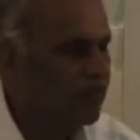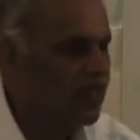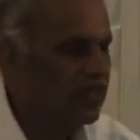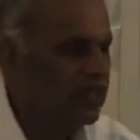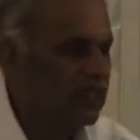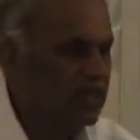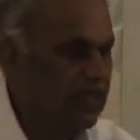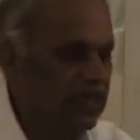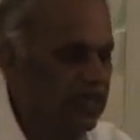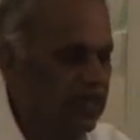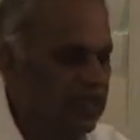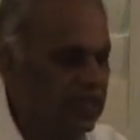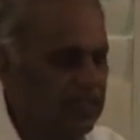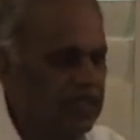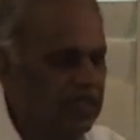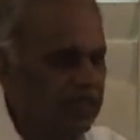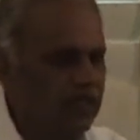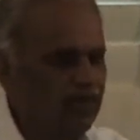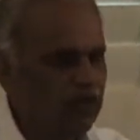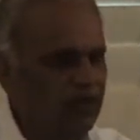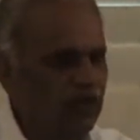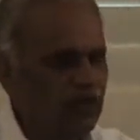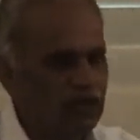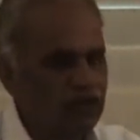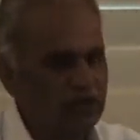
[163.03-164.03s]
The energy
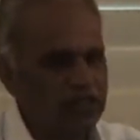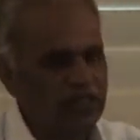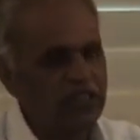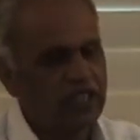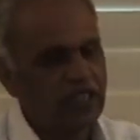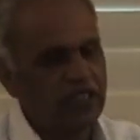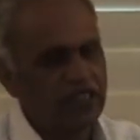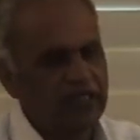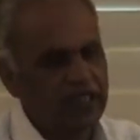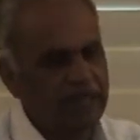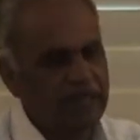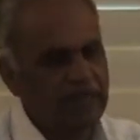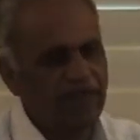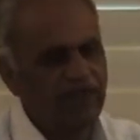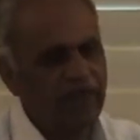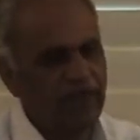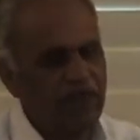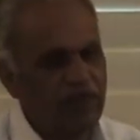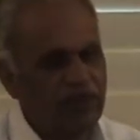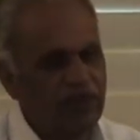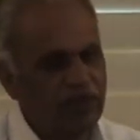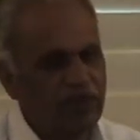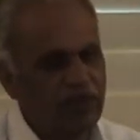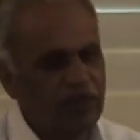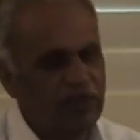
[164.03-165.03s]
flows in the three
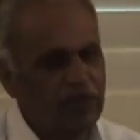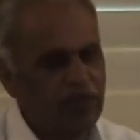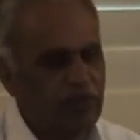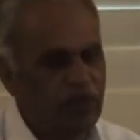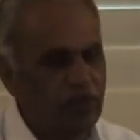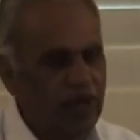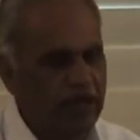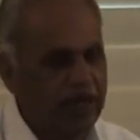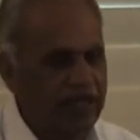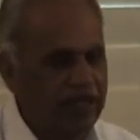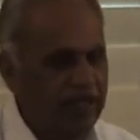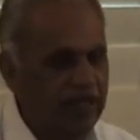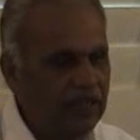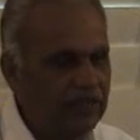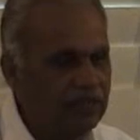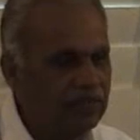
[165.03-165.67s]
forms of the body